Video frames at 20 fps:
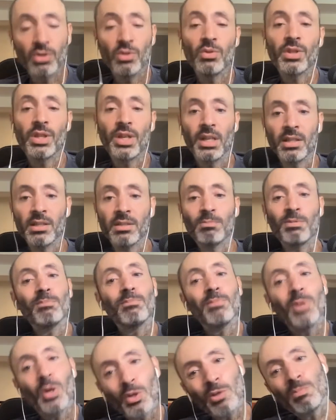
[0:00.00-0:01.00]
things. But
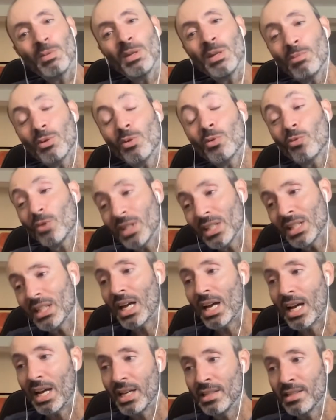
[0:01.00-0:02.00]
most people
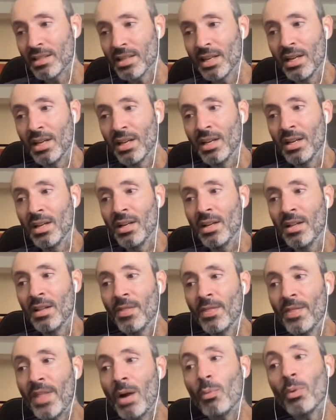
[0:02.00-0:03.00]
realize
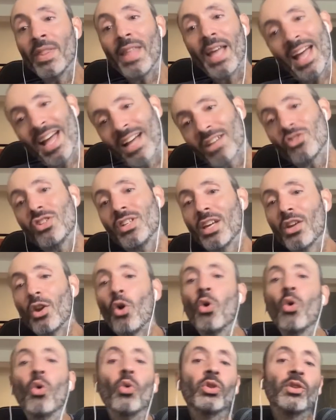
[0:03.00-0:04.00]
that when they actually get a
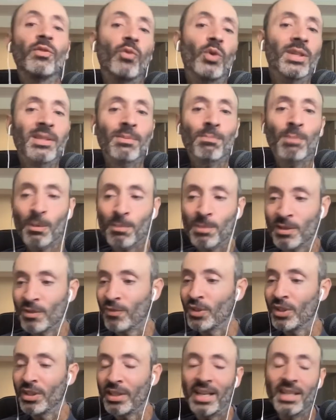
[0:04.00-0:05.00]
hold of what's purposeful
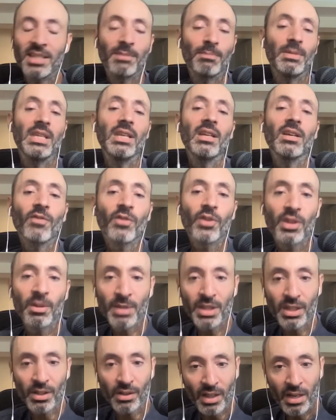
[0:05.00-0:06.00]
and has meaning for them in
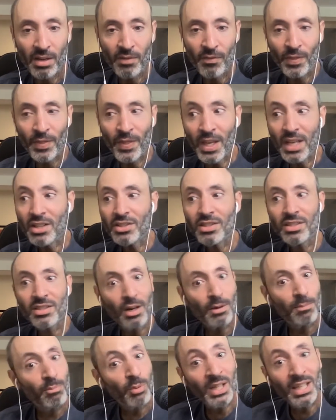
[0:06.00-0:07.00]
their life, they could
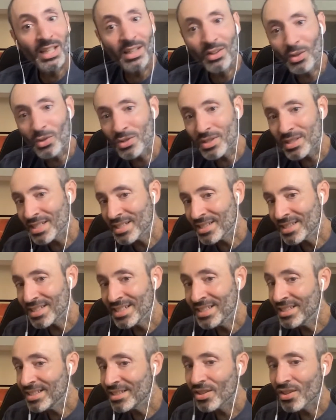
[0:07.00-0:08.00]
start bringing those things
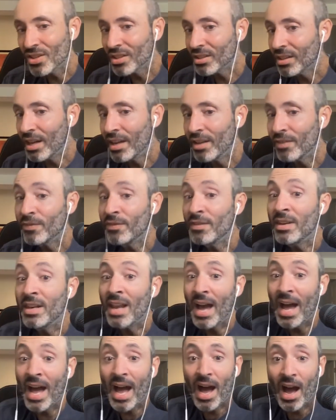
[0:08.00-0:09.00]
into their life
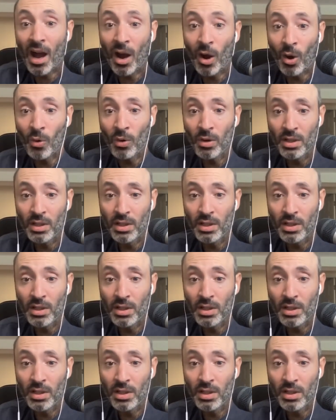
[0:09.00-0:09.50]
now